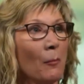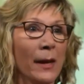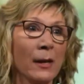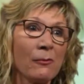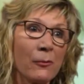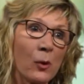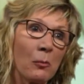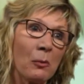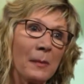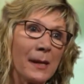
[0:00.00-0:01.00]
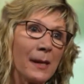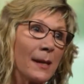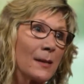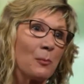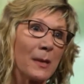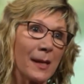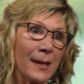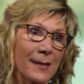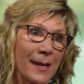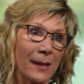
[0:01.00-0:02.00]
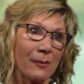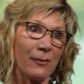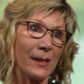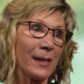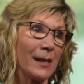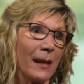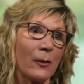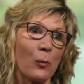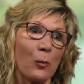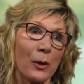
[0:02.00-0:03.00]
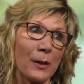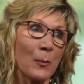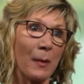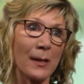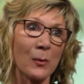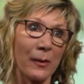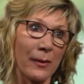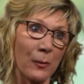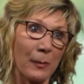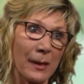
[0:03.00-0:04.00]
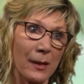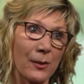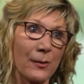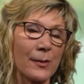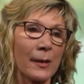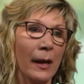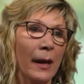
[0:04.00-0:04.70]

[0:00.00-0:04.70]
informal meetings, meetings they convene in their workspace with their peers,